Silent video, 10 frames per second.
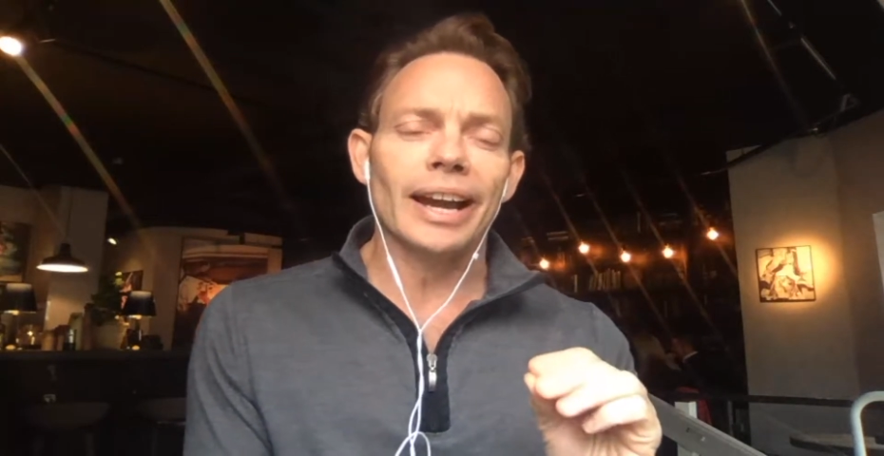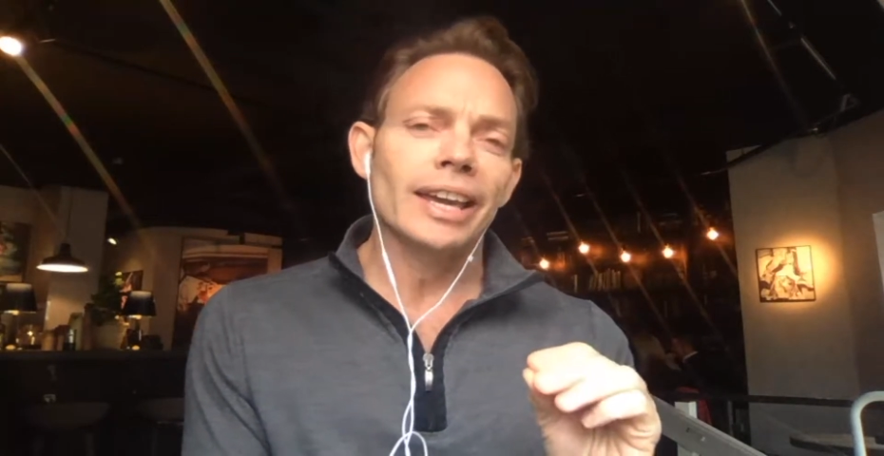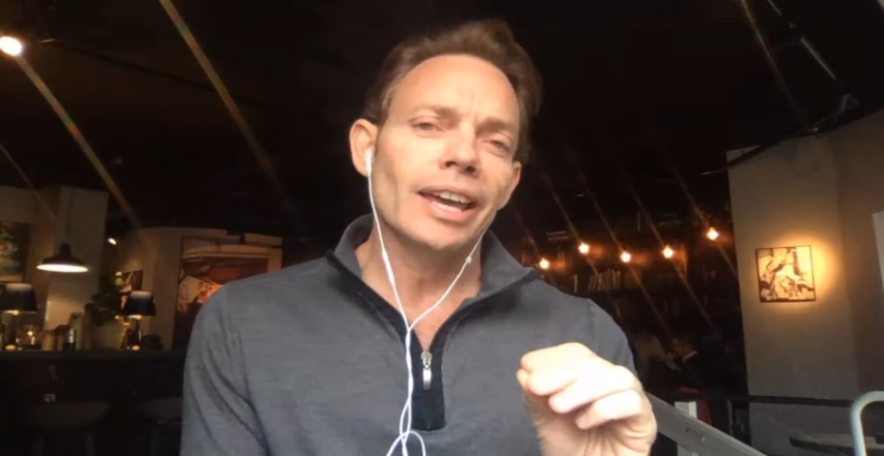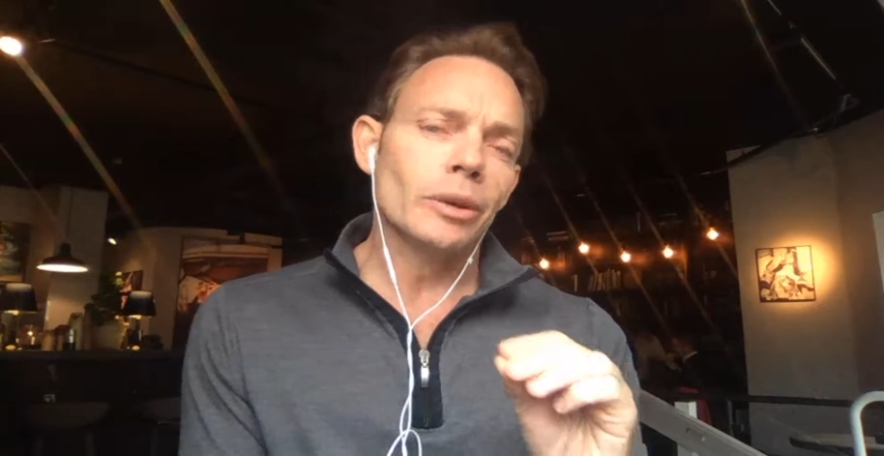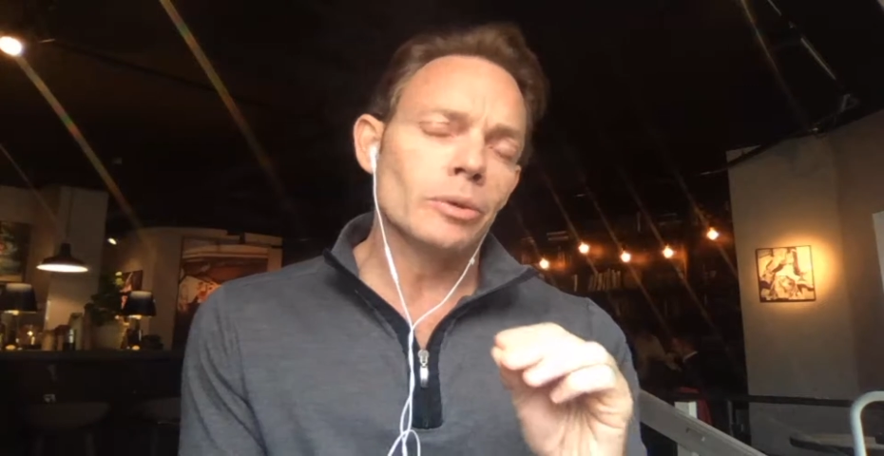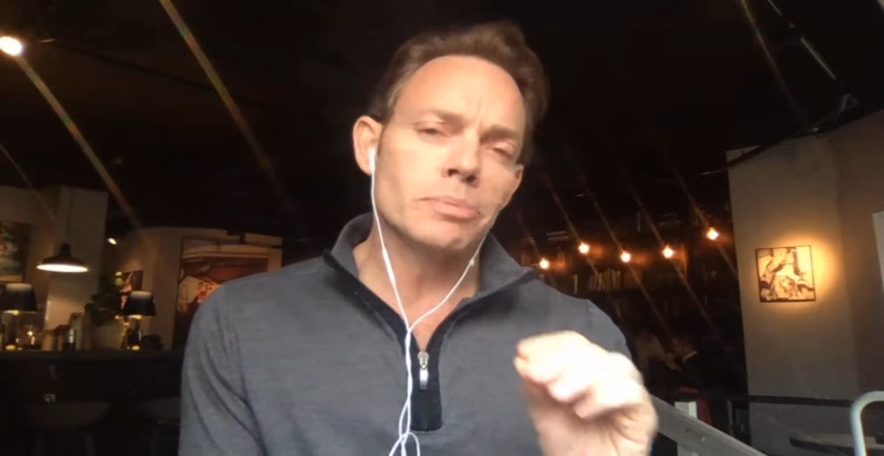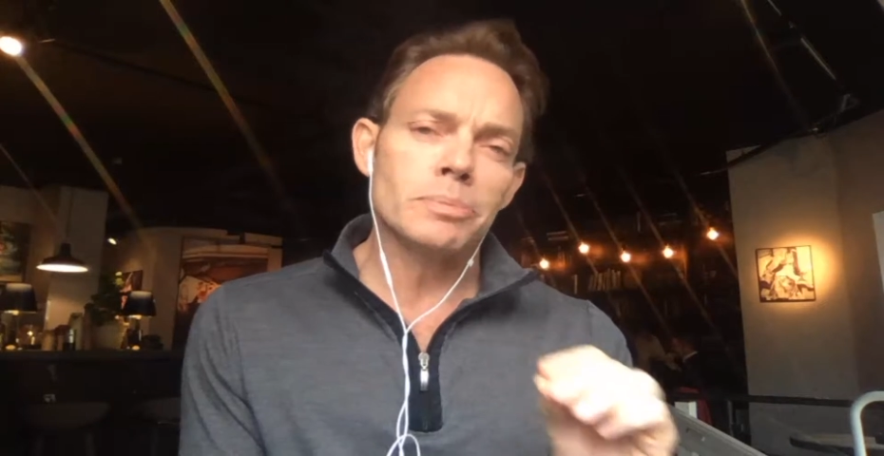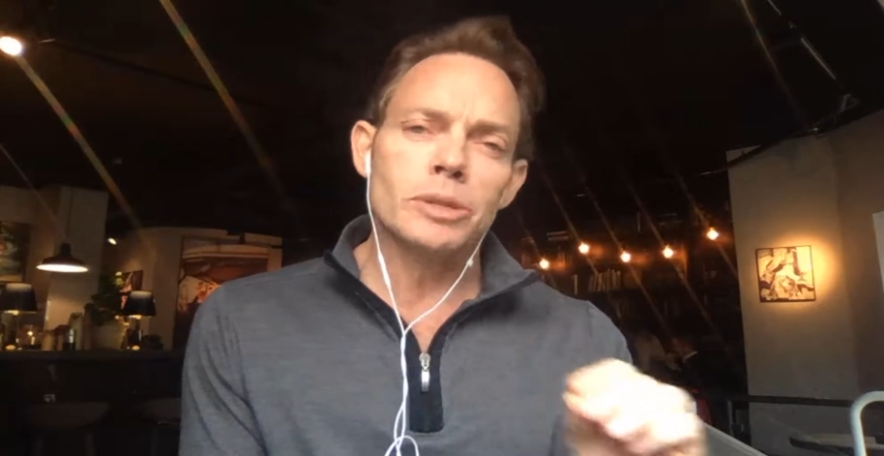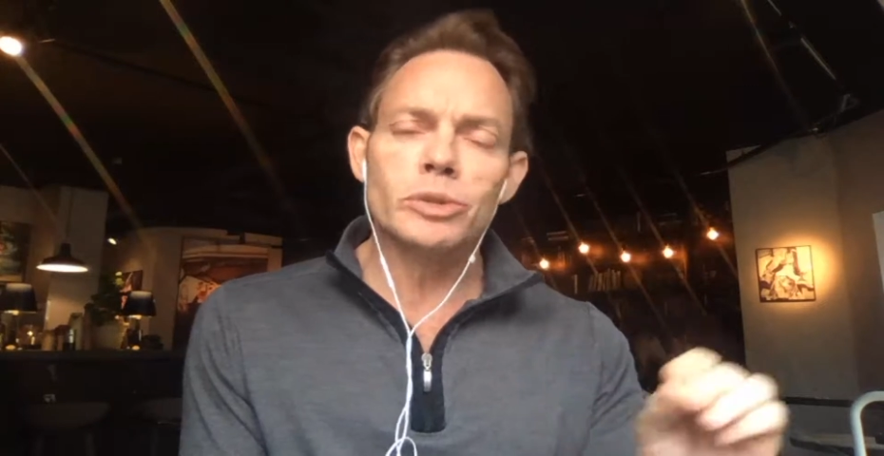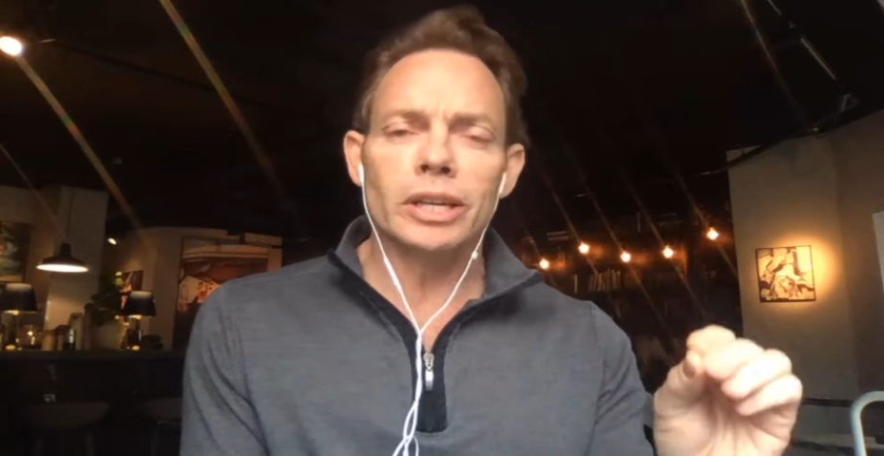There was
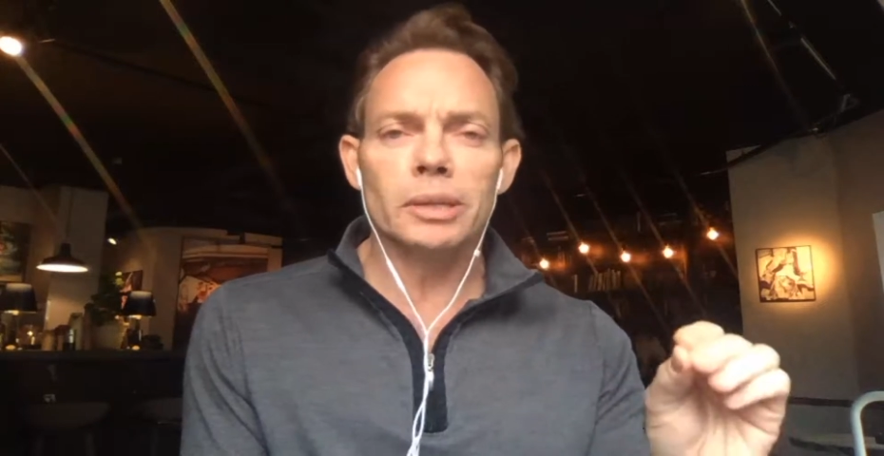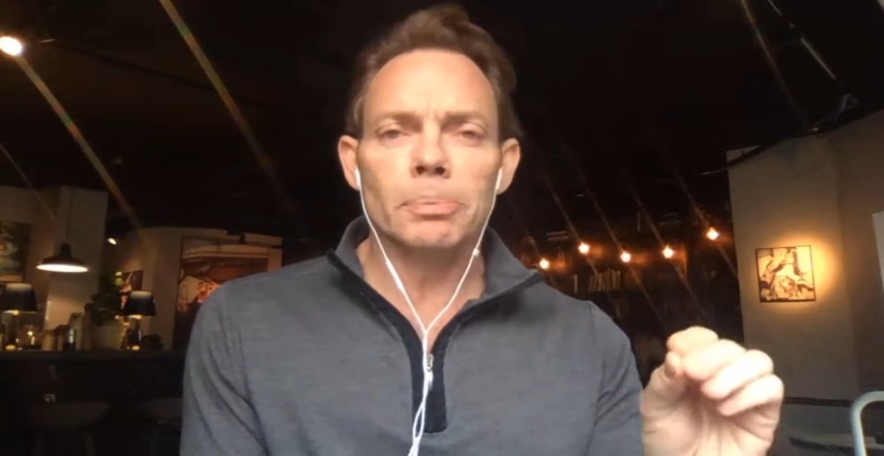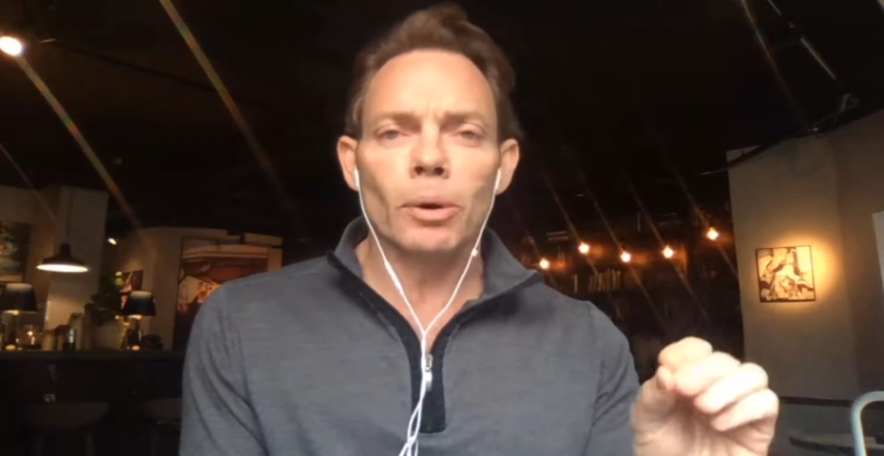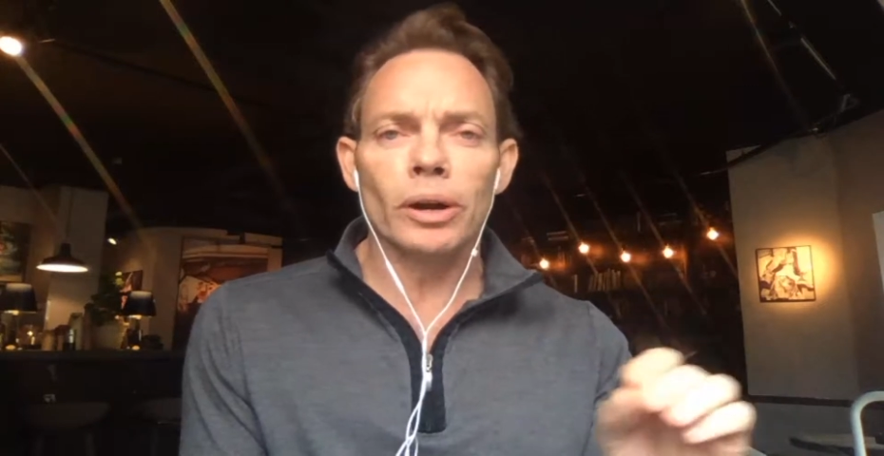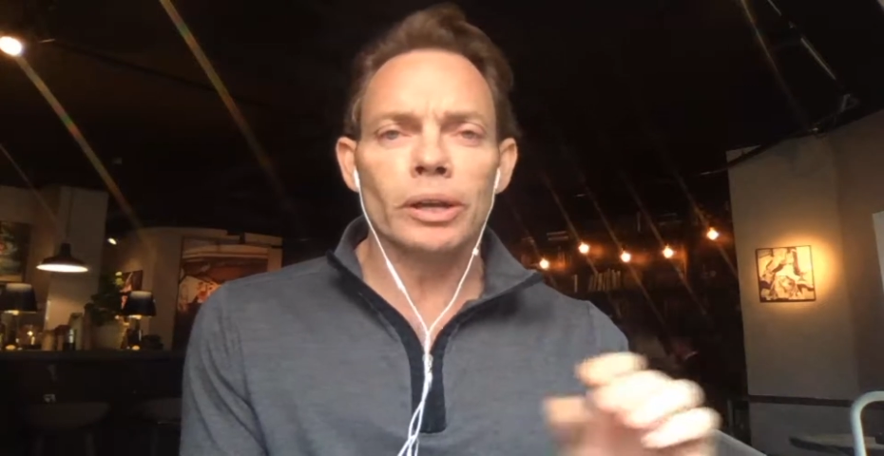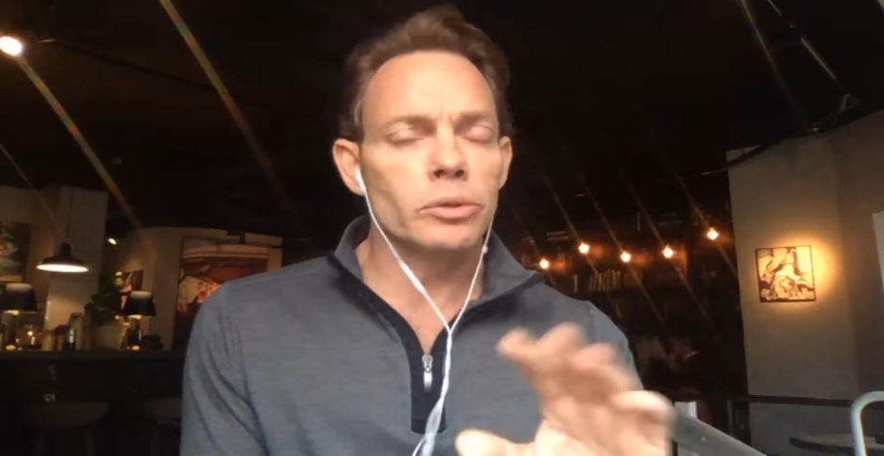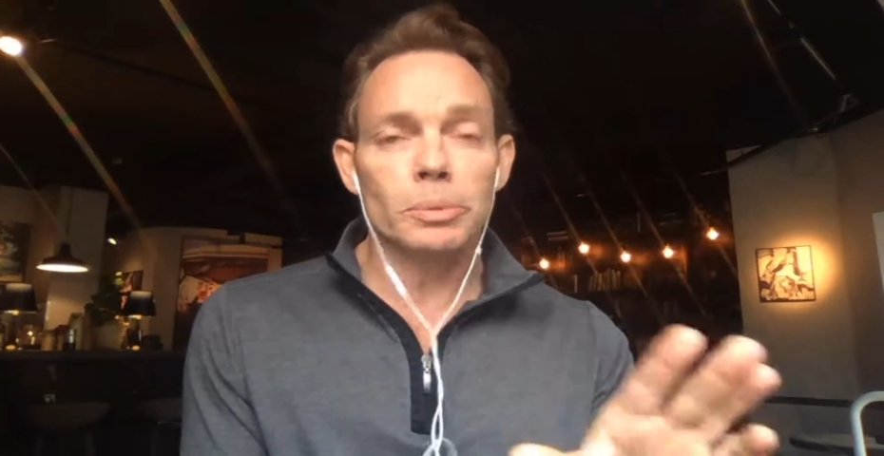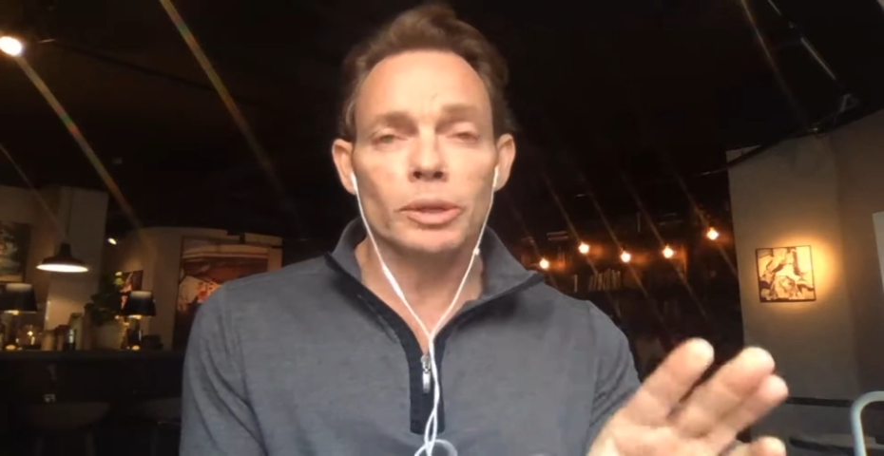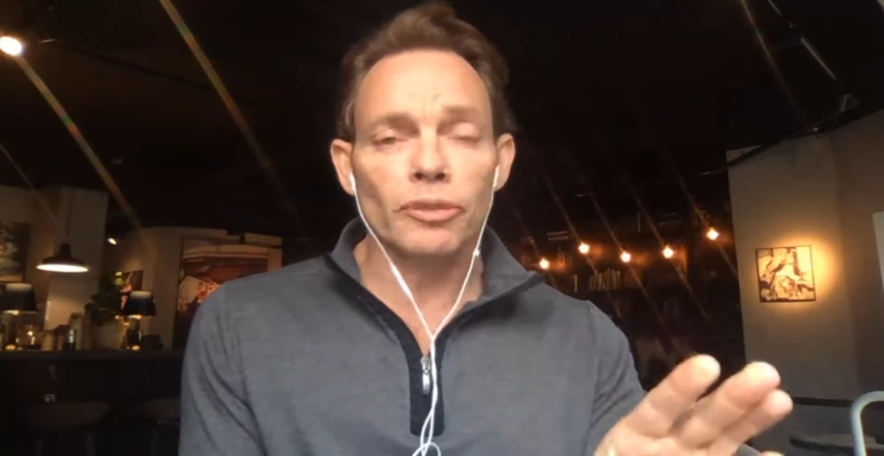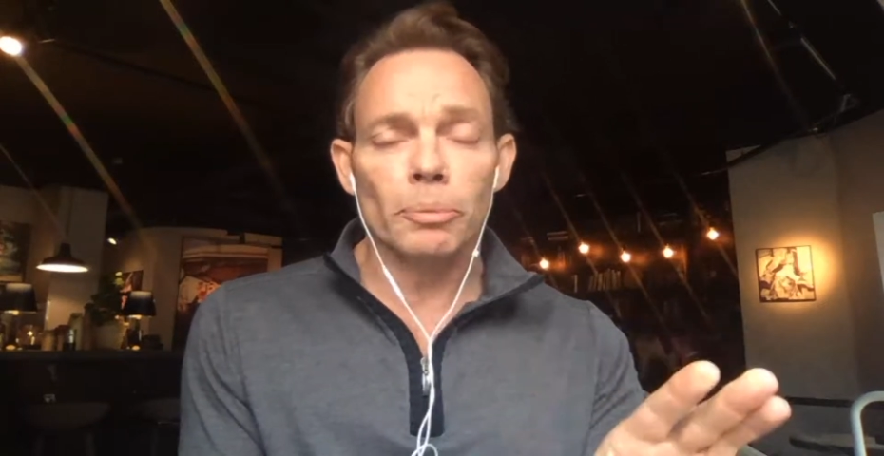music in the park. It was a
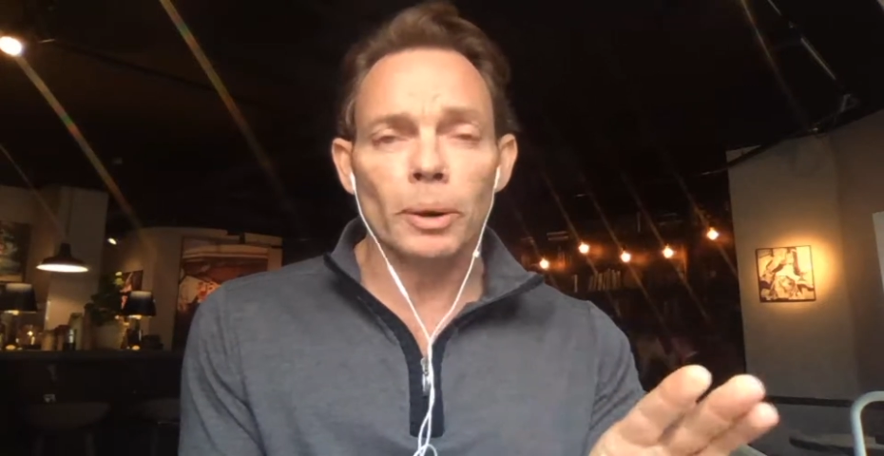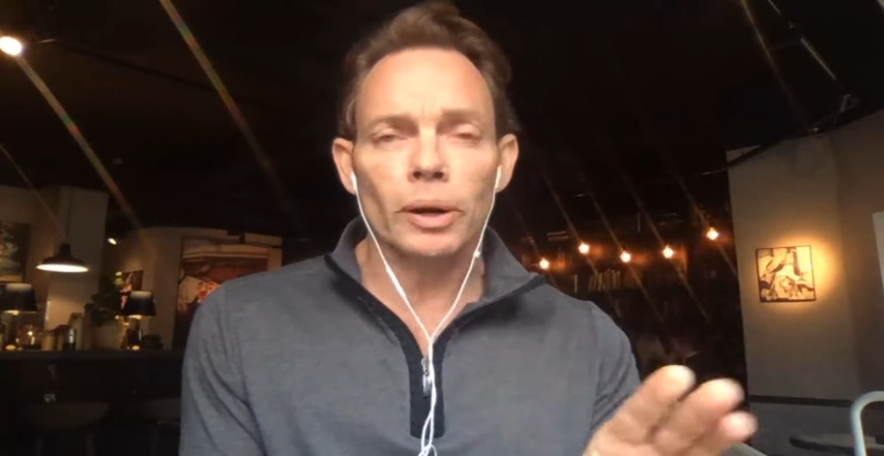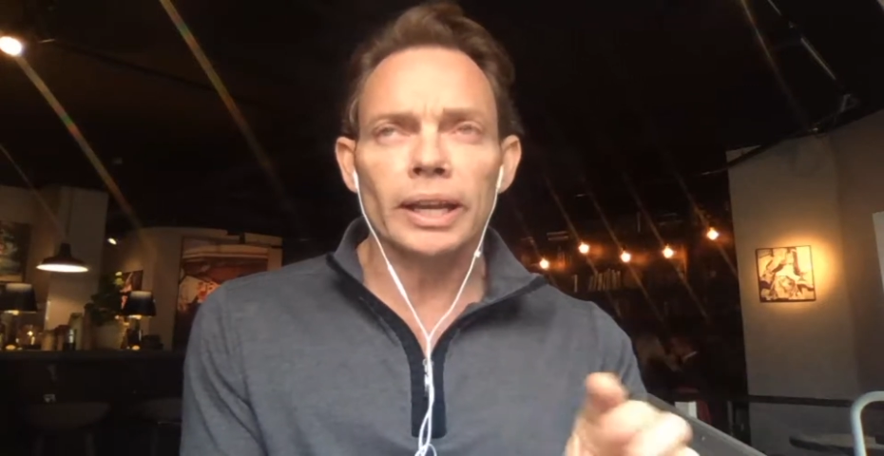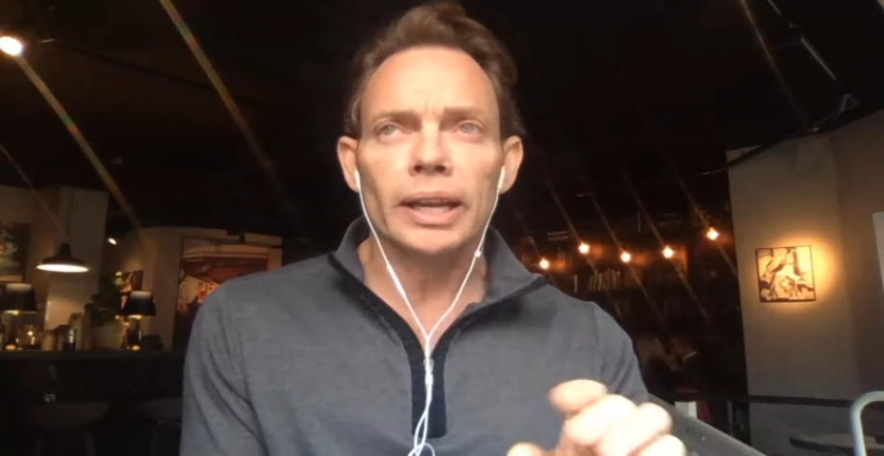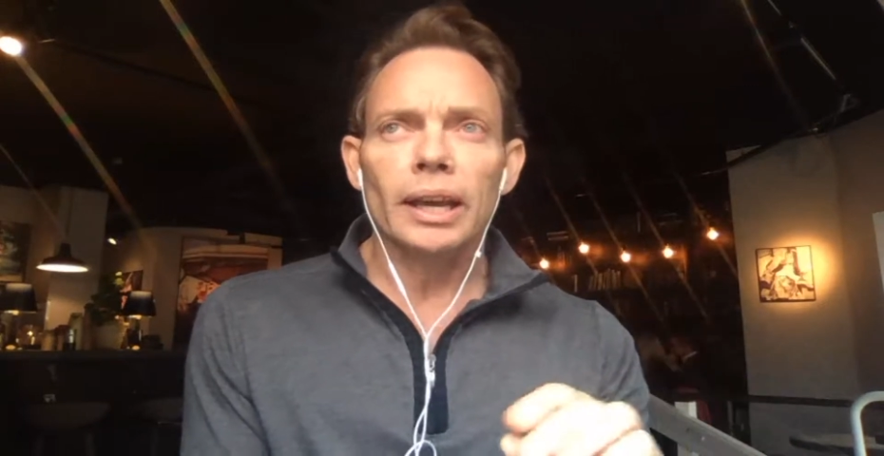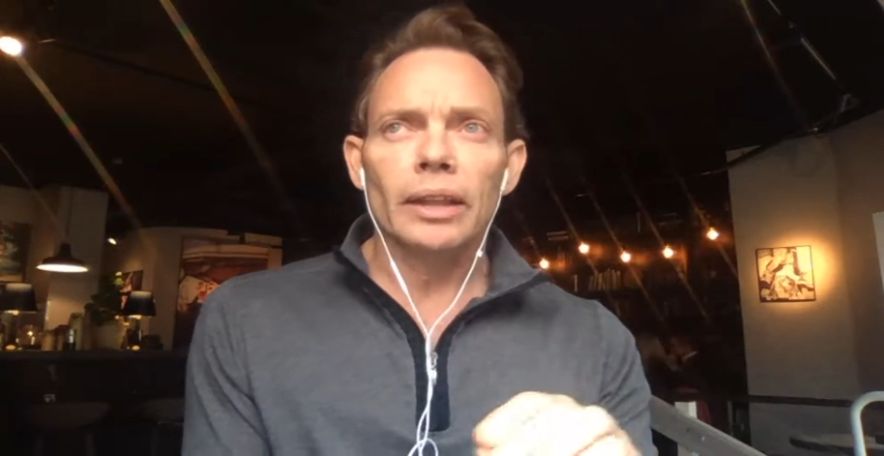beautiful park.